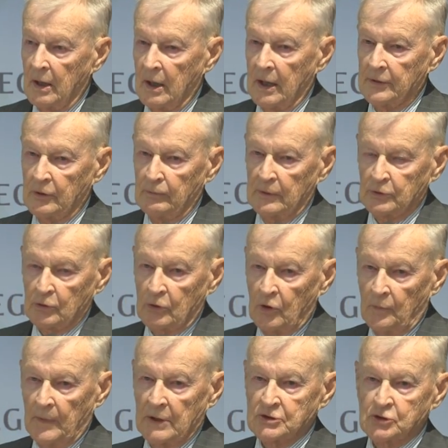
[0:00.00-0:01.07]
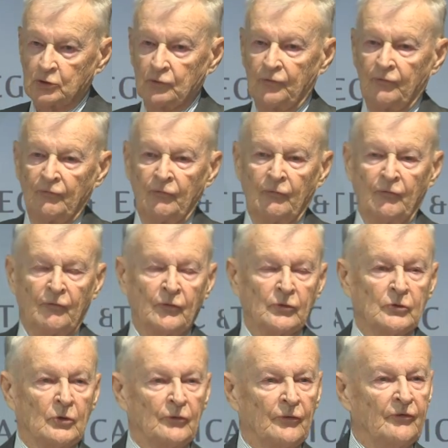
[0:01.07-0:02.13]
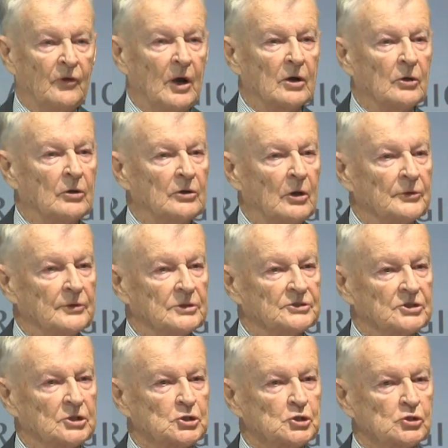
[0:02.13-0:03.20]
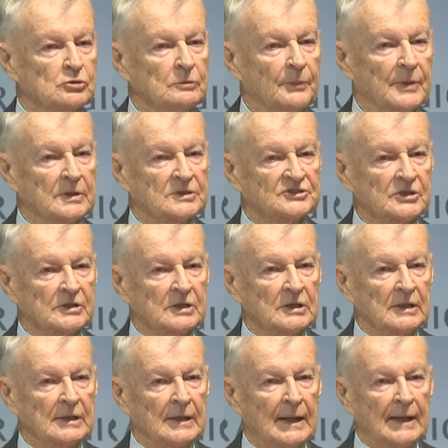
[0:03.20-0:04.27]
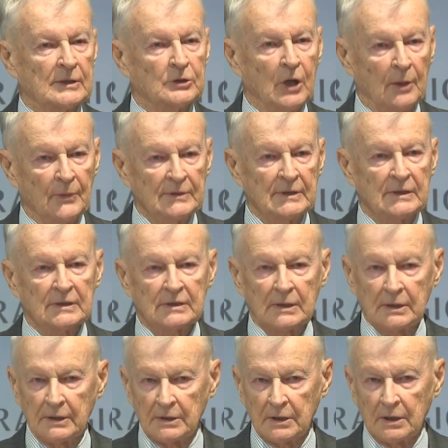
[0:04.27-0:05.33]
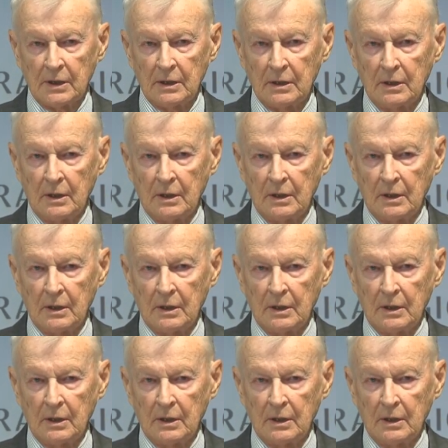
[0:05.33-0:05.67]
I don't want to go much too far on this issue, but certainly a dominant leader